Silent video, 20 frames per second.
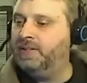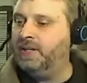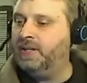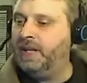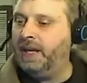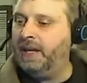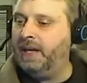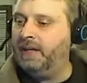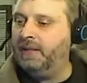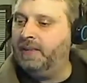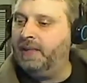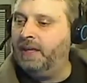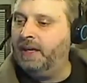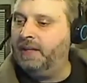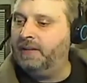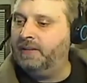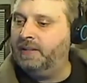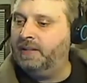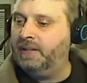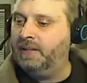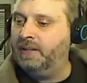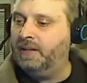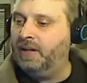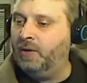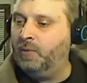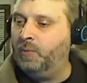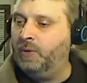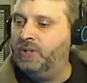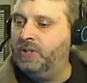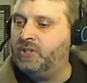today that the
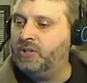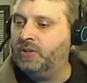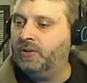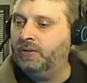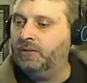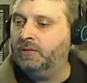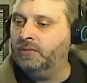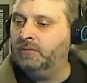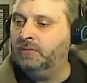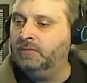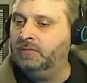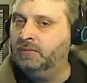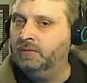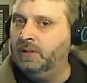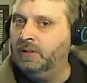original